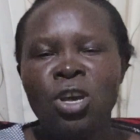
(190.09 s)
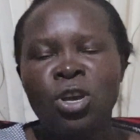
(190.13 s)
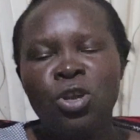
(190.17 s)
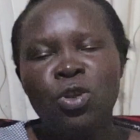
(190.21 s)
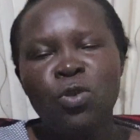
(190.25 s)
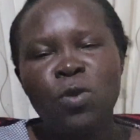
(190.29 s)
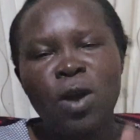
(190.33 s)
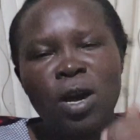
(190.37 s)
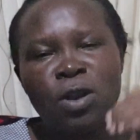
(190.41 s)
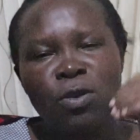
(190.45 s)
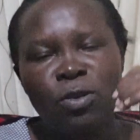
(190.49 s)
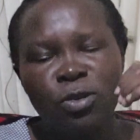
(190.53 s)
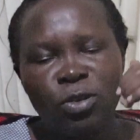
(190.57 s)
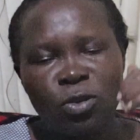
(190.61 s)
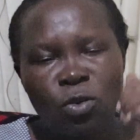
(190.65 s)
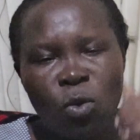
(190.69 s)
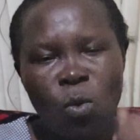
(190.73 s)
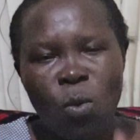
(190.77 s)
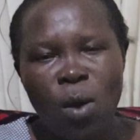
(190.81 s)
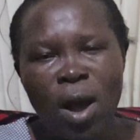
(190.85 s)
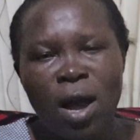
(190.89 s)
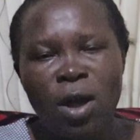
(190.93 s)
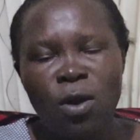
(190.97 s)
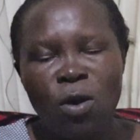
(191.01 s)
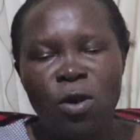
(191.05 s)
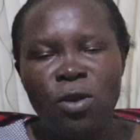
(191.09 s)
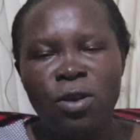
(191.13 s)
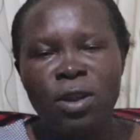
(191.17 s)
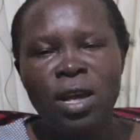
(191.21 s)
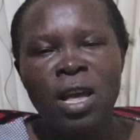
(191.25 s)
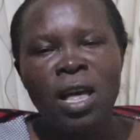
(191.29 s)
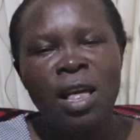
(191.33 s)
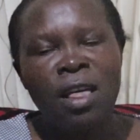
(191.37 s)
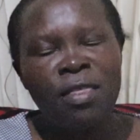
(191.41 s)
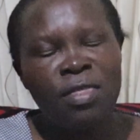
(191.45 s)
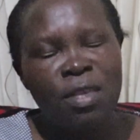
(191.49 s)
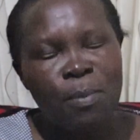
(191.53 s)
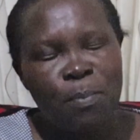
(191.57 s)
you can also work on
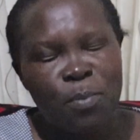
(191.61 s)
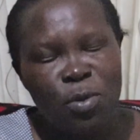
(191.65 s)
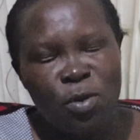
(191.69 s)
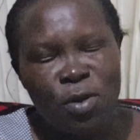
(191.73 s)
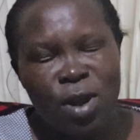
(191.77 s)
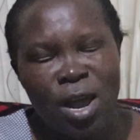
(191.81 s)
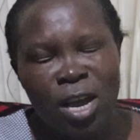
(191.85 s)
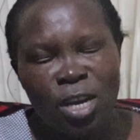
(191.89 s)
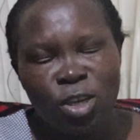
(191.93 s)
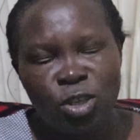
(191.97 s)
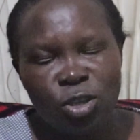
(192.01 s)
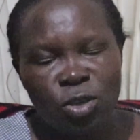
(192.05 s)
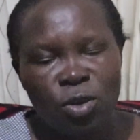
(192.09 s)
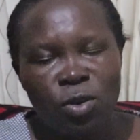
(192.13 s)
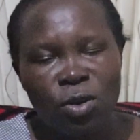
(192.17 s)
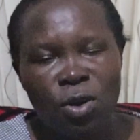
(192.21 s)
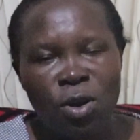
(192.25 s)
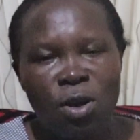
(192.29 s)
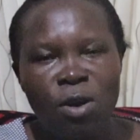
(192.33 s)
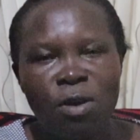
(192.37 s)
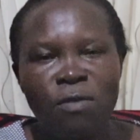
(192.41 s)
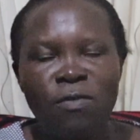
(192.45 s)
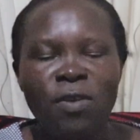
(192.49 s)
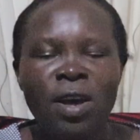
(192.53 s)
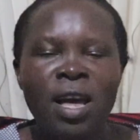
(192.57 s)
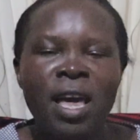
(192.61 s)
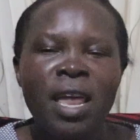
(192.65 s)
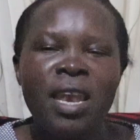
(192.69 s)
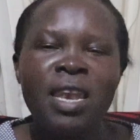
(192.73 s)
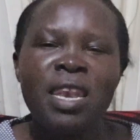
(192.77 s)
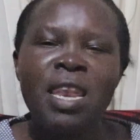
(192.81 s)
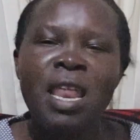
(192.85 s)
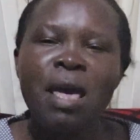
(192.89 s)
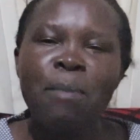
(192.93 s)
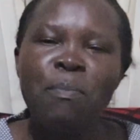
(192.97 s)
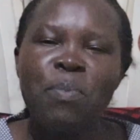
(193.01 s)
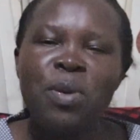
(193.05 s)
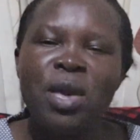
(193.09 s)
the production of
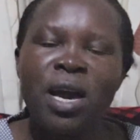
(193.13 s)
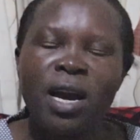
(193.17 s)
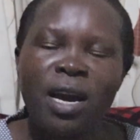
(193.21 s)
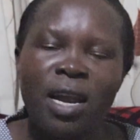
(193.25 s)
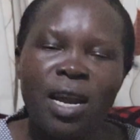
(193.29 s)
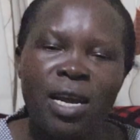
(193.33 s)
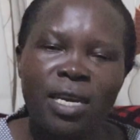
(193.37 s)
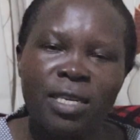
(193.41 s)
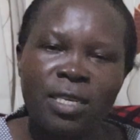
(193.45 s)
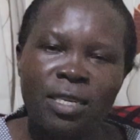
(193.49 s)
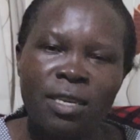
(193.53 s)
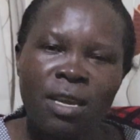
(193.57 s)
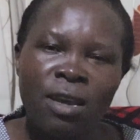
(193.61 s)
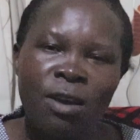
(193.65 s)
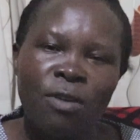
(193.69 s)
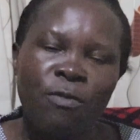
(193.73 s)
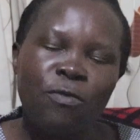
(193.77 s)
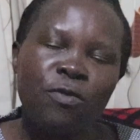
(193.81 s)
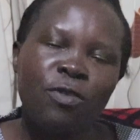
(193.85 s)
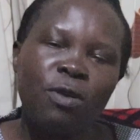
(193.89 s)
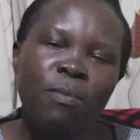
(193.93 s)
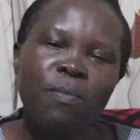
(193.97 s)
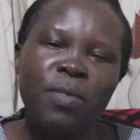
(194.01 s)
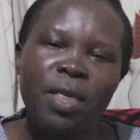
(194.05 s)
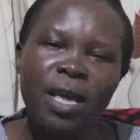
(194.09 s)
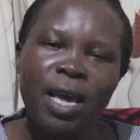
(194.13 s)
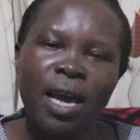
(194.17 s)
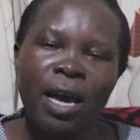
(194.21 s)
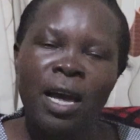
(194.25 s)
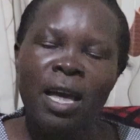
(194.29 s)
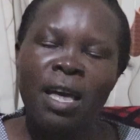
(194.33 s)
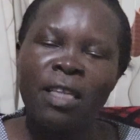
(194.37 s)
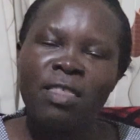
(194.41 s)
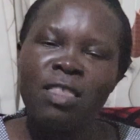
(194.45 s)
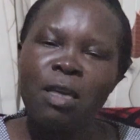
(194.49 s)
napier grass from there.